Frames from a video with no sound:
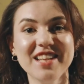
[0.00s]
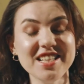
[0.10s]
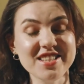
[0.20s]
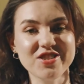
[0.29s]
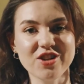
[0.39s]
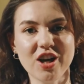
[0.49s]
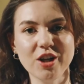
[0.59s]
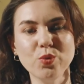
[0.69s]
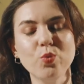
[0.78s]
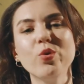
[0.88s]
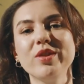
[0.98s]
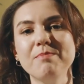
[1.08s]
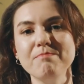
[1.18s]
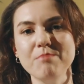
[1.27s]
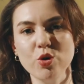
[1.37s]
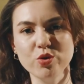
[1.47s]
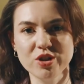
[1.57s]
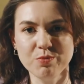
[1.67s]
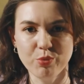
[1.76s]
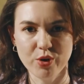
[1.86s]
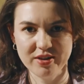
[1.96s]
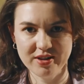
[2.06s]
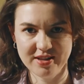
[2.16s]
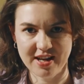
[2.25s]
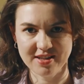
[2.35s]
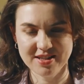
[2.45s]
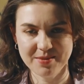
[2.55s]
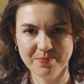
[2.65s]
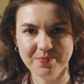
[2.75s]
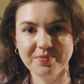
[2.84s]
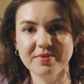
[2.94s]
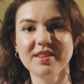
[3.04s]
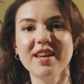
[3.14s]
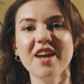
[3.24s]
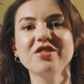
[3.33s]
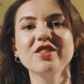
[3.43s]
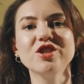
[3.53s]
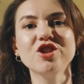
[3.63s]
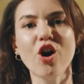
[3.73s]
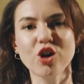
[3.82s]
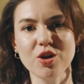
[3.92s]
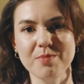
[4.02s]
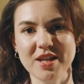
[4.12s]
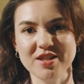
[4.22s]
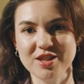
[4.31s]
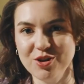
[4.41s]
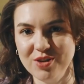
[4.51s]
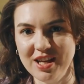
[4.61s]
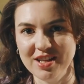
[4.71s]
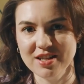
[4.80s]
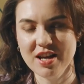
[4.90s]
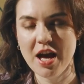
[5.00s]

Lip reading: Let's start with the most important things. Get the documents you need,